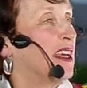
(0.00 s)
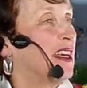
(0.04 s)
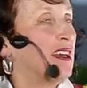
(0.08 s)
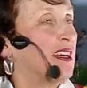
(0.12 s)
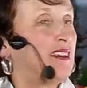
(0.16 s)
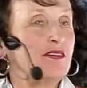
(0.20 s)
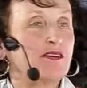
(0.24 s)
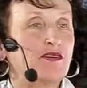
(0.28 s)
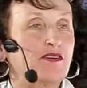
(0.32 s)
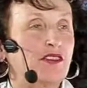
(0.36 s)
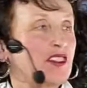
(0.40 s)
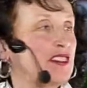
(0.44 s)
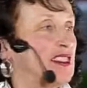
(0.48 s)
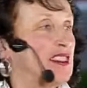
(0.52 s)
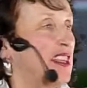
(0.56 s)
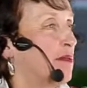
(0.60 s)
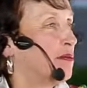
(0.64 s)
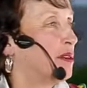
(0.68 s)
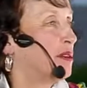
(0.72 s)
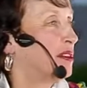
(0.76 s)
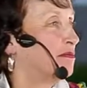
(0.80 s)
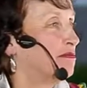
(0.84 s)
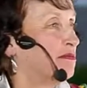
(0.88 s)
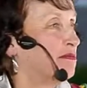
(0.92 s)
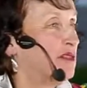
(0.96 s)
For example,
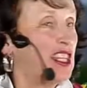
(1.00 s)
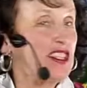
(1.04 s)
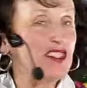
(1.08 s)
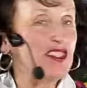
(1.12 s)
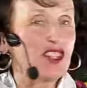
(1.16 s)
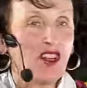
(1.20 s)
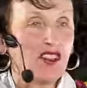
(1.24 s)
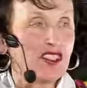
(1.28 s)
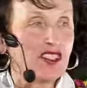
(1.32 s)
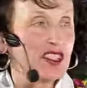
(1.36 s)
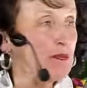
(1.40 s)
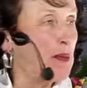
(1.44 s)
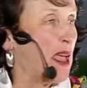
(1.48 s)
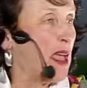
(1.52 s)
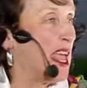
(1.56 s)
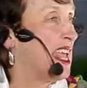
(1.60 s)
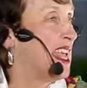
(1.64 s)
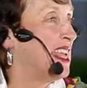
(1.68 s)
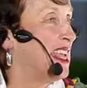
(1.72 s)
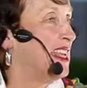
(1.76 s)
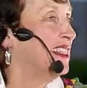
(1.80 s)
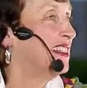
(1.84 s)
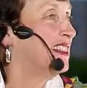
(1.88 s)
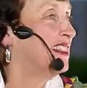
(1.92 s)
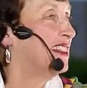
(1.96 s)
Tesol Spain,
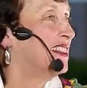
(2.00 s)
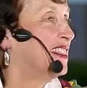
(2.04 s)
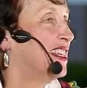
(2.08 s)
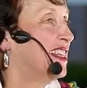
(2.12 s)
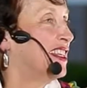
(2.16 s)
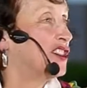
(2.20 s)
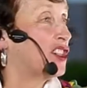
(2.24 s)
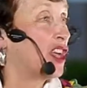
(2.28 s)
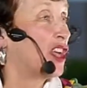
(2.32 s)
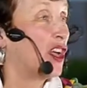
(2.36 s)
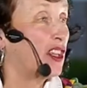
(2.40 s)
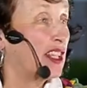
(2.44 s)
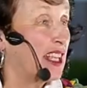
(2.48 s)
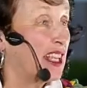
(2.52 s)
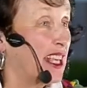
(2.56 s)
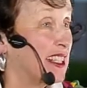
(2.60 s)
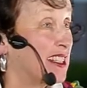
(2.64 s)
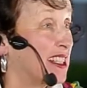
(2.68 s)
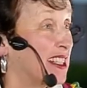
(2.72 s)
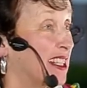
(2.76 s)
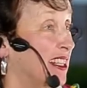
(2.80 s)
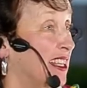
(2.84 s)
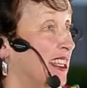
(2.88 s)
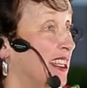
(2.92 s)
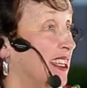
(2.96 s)
Tesol
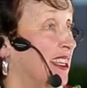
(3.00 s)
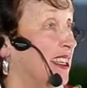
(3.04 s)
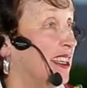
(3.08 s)
Italy,